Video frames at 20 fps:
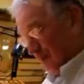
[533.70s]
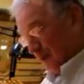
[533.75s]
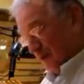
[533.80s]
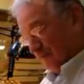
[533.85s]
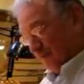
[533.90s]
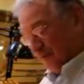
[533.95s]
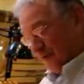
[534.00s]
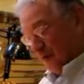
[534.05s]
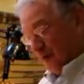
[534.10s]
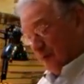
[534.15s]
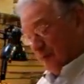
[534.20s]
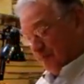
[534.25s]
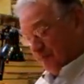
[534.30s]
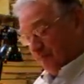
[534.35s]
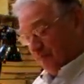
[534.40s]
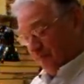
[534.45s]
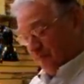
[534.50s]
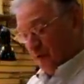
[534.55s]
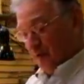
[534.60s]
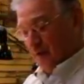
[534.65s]
but a very,
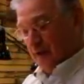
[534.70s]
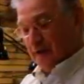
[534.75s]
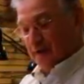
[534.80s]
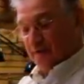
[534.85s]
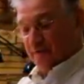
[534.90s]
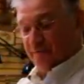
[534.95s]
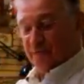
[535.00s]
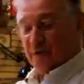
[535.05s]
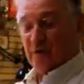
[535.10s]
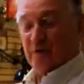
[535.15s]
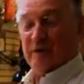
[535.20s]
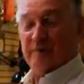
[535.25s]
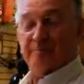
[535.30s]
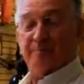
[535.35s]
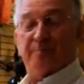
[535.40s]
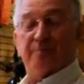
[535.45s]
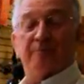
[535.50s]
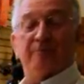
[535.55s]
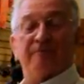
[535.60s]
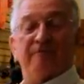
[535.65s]
very, very,
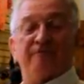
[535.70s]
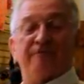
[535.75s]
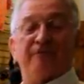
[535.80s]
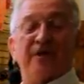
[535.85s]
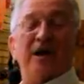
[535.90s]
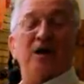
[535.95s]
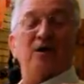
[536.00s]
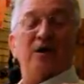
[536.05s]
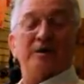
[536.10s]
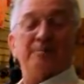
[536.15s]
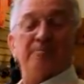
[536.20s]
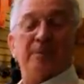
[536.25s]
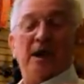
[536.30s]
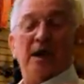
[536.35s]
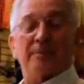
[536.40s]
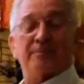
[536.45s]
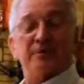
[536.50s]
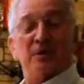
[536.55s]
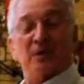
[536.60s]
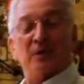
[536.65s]
fairly
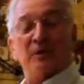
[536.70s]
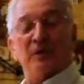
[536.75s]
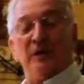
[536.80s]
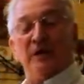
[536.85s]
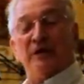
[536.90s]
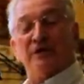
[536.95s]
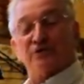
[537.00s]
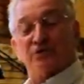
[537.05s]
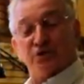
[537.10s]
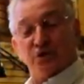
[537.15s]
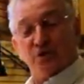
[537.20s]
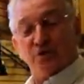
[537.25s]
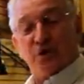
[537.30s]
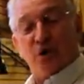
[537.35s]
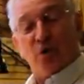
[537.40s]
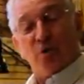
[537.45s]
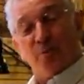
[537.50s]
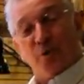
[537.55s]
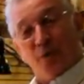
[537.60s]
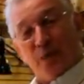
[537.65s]
popular
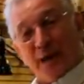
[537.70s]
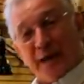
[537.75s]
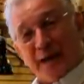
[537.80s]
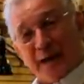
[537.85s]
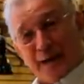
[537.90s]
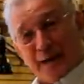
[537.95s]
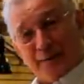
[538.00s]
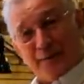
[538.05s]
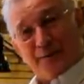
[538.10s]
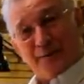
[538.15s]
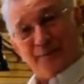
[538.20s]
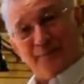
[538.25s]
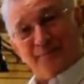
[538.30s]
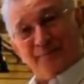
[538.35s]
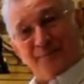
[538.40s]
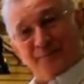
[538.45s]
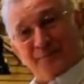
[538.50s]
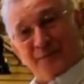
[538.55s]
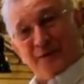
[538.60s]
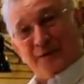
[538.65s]
Chernobyl ant.
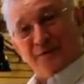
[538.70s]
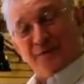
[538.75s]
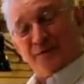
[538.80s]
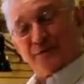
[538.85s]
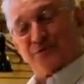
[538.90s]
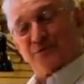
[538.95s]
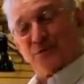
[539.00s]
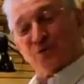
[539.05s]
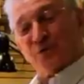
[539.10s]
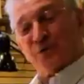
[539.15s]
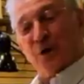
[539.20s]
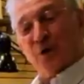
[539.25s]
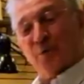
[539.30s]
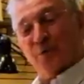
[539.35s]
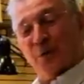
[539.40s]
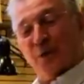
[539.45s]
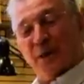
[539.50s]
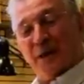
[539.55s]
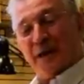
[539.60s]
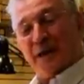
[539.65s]
The
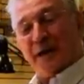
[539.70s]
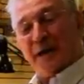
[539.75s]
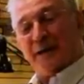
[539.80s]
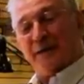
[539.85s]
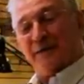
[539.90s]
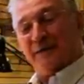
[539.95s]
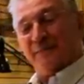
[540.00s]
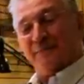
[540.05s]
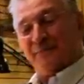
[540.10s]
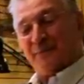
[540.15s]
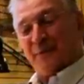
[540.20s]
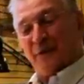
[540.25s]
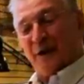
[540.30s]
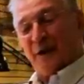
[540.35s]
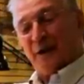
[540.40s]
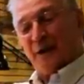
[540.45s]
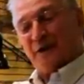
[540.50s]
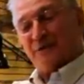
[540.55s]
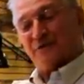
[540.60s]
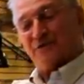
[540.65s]
Chernobyl ant
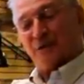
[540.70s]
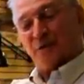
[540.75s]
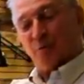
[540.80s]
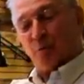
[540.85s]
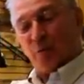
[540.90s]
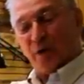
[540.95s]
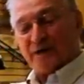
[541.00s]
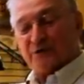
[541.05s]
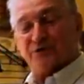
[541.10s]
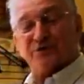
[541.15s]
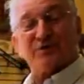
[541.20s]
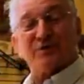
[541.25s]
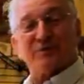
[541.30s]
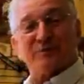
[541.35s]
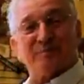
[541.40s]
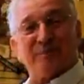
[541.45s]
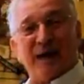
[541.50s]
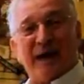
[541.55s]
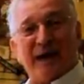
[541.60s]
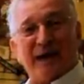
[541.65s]
uh, is a
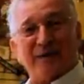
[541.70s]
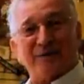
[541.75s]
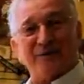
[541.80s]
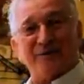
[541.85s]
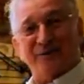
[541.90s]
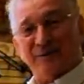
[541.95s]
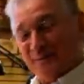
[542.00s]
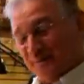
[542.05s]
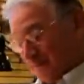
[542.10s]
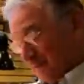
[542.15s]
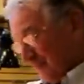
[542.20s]
western pattern